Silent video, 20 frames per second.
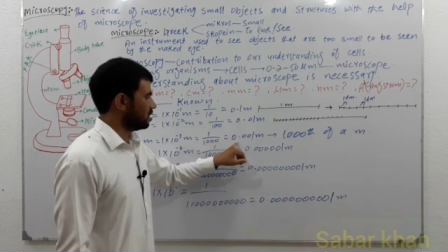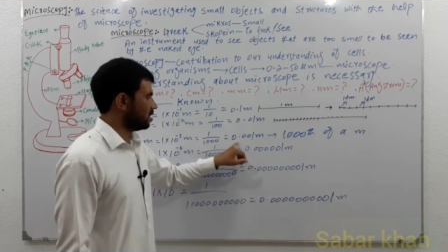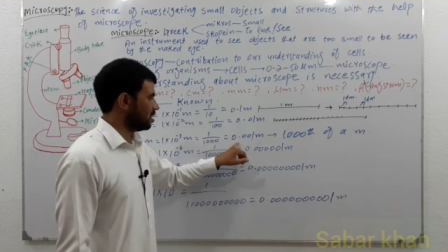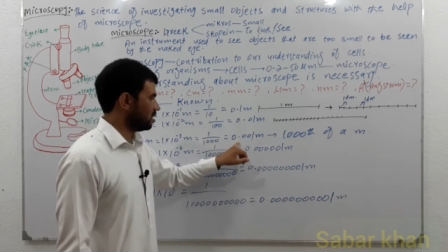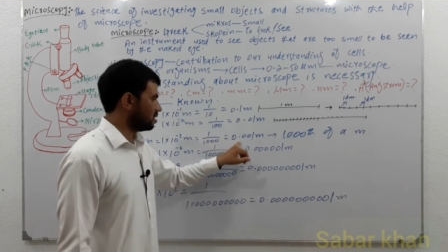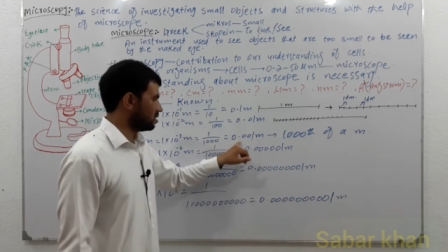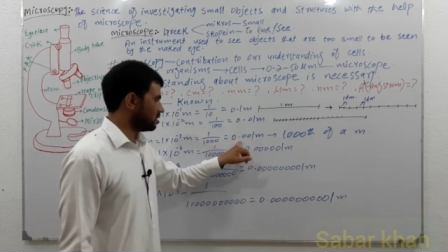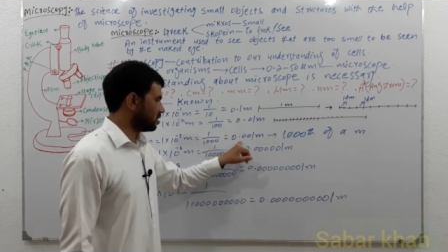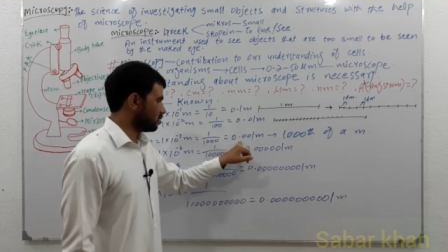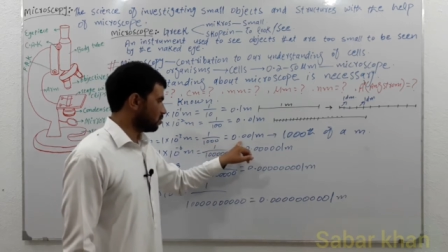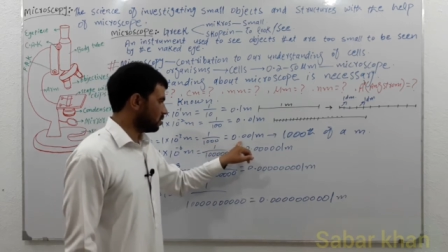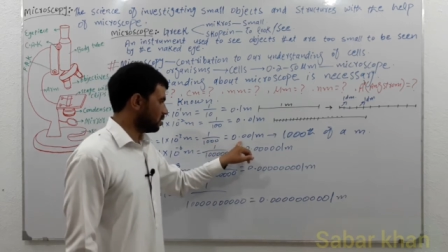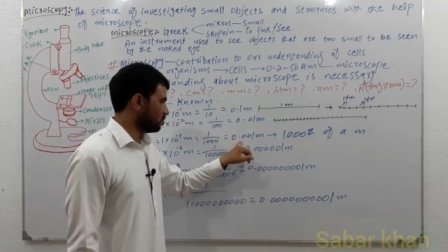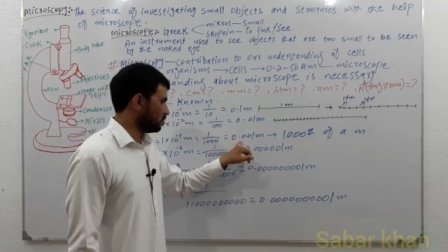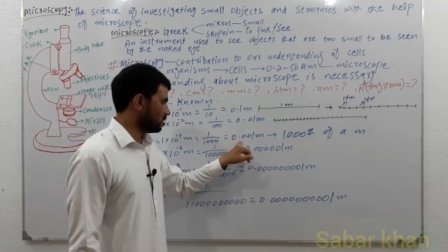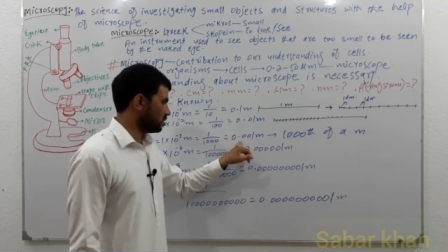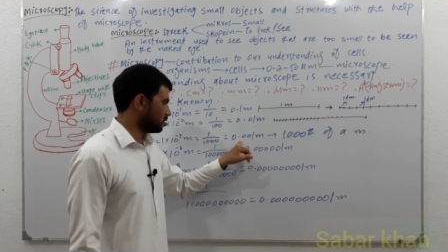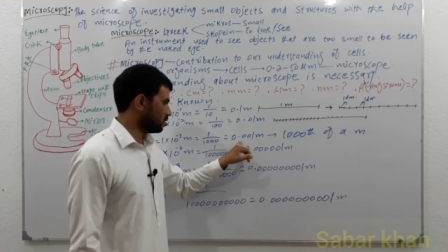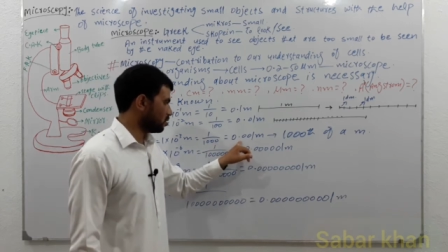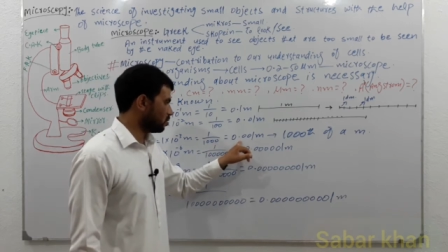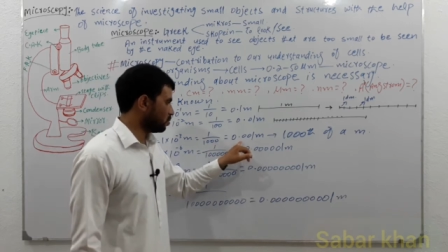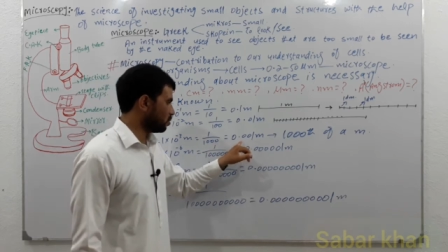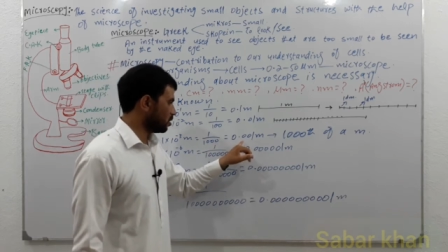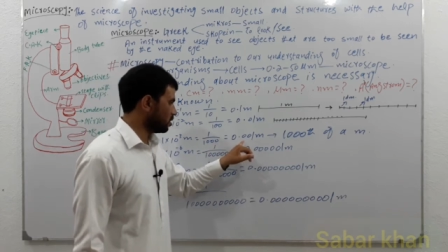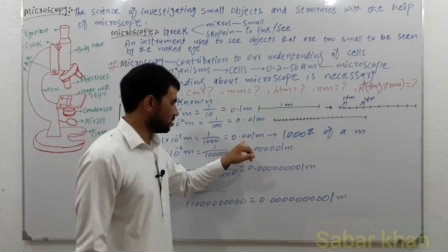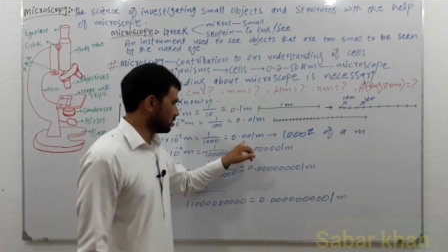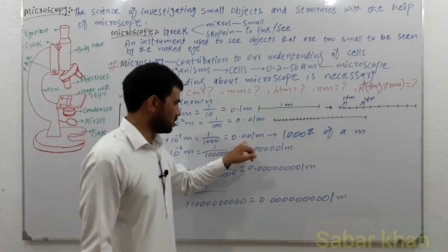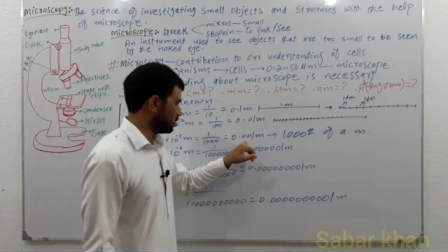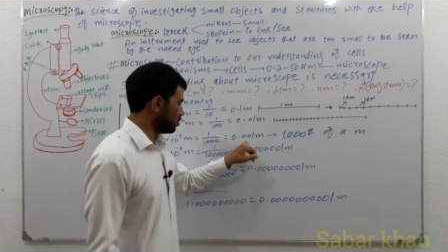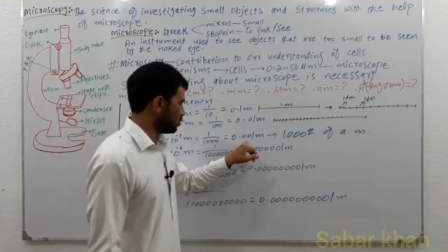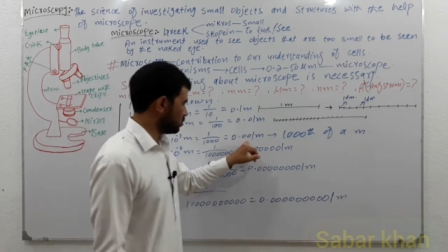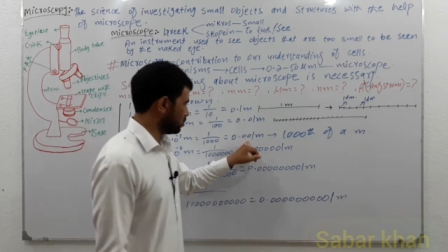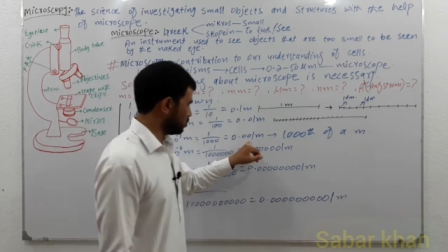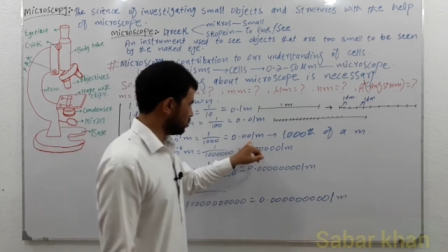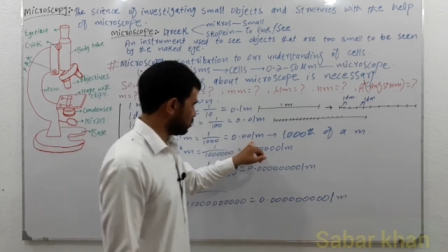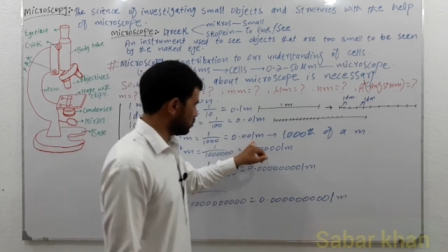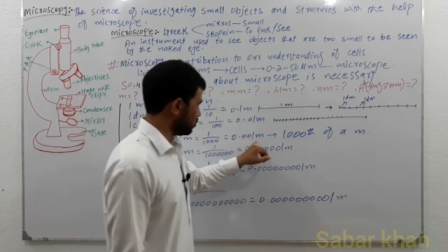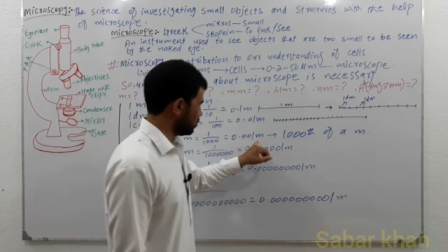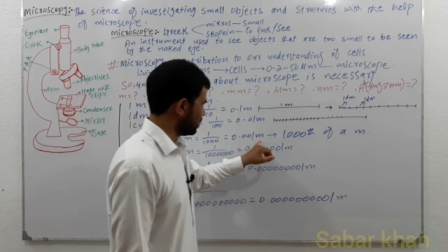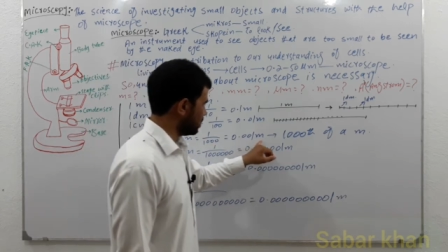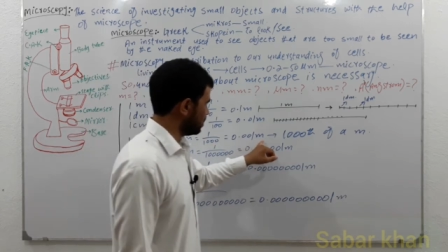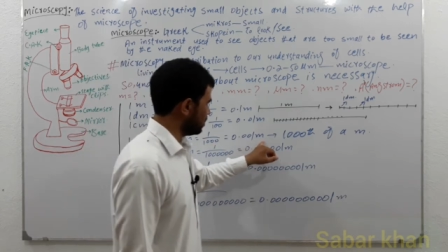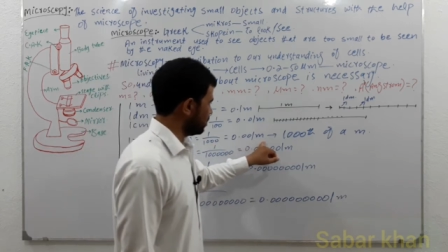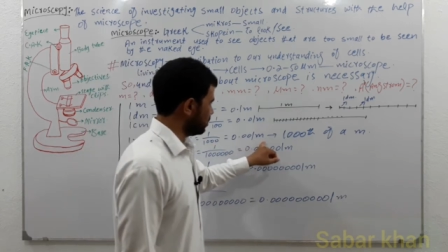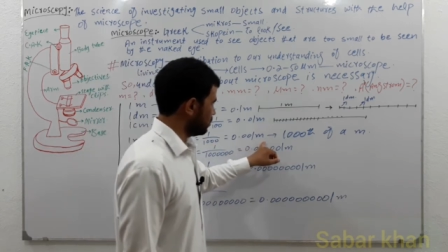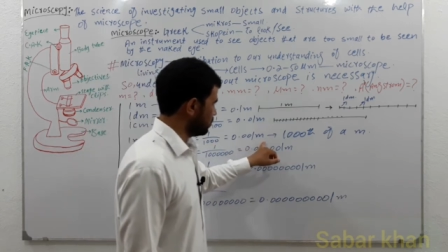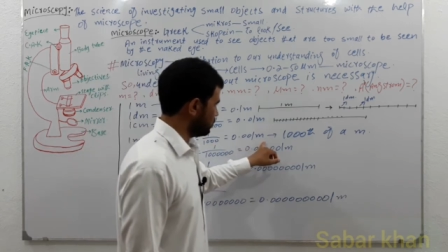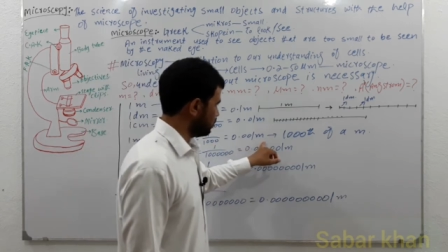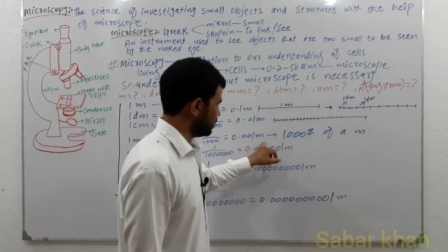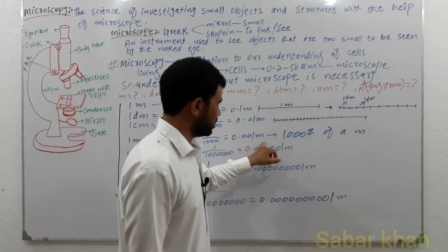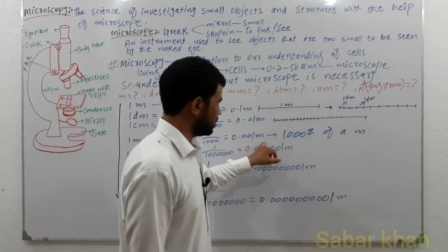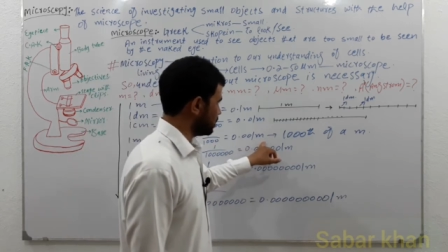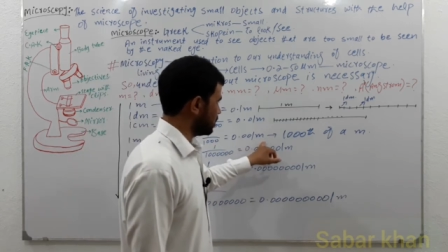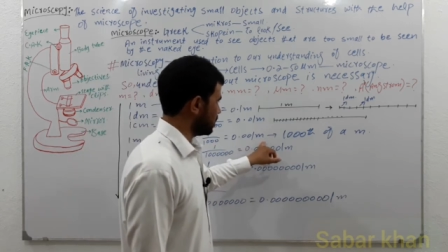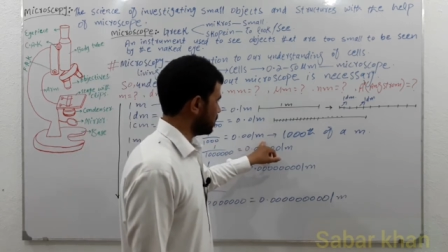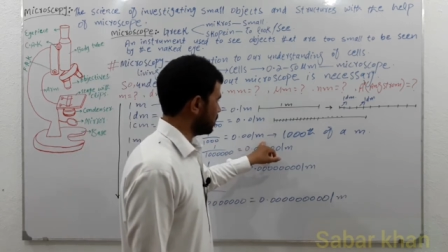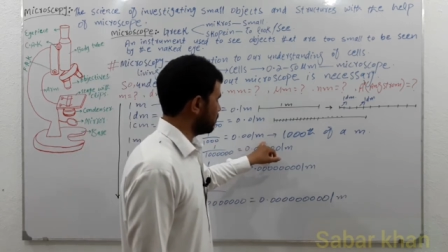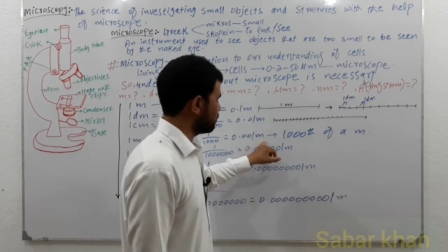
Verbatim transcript: The answer will be 0 0.001 meter.